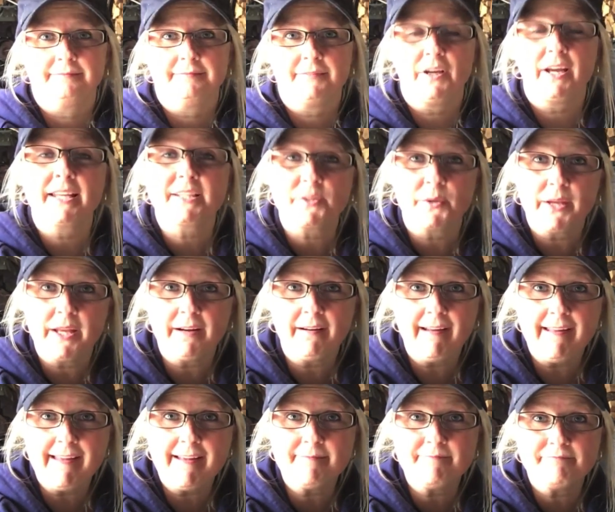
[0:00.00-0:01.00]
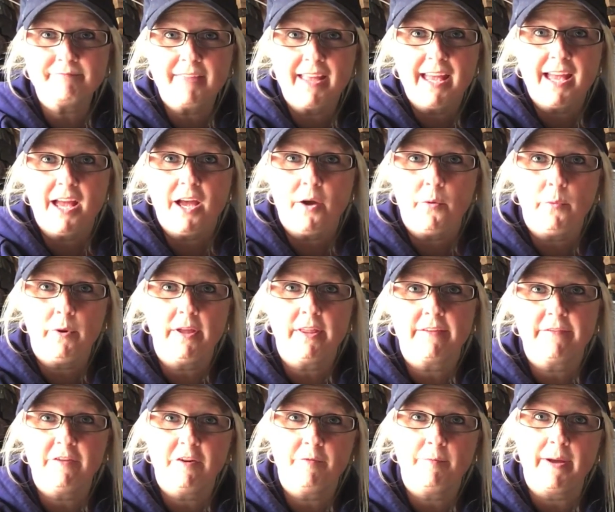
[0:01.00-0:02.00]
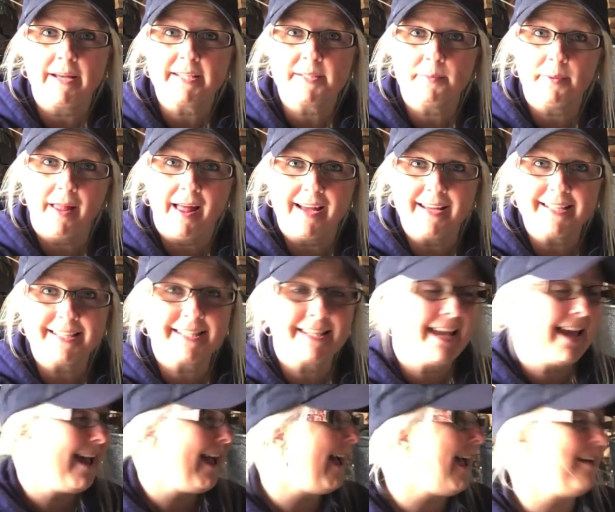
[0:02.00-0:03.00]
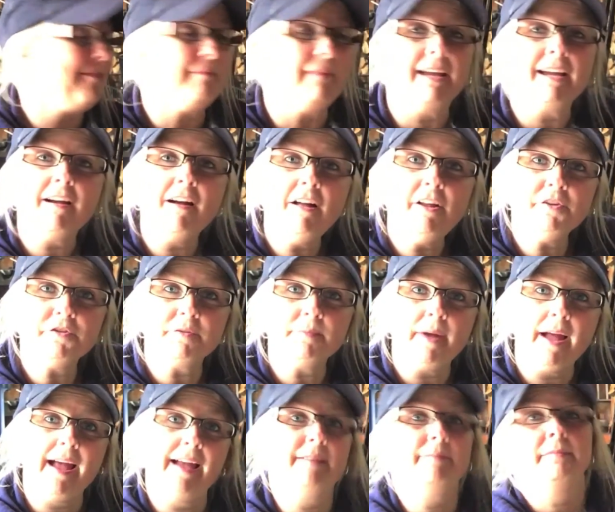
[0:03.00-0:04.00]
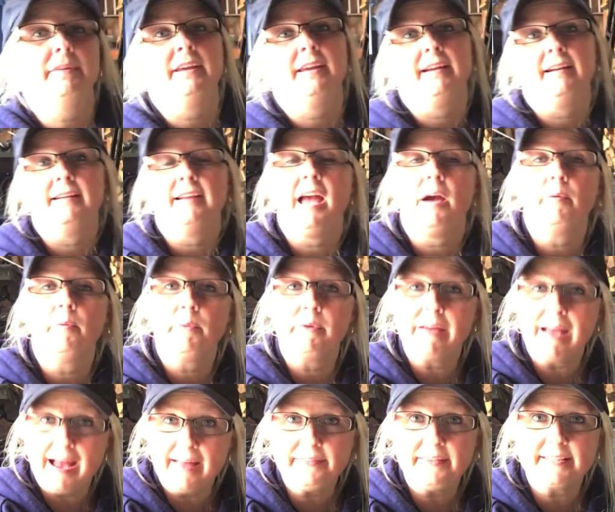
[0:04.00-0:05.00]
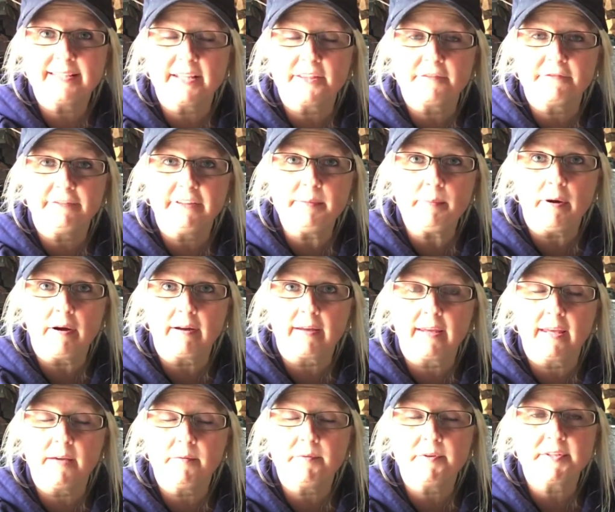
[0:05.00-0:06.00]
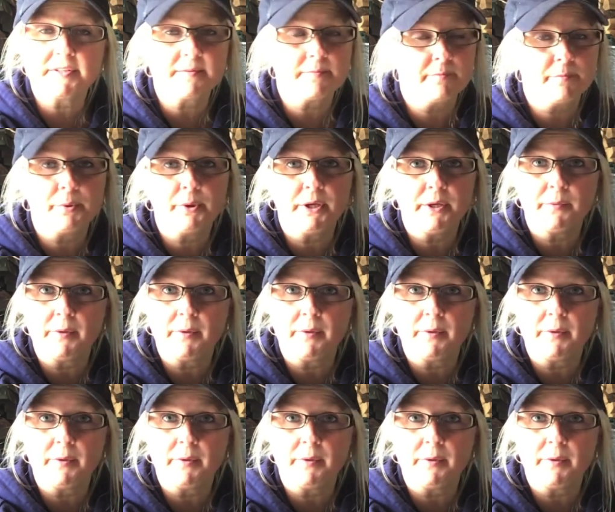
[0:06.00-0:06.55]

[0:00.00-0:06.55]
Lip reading: Okay, so here I am with a few of my supplies. I have my cauldron behind me here. Now when we got this at the flea market, it was pretty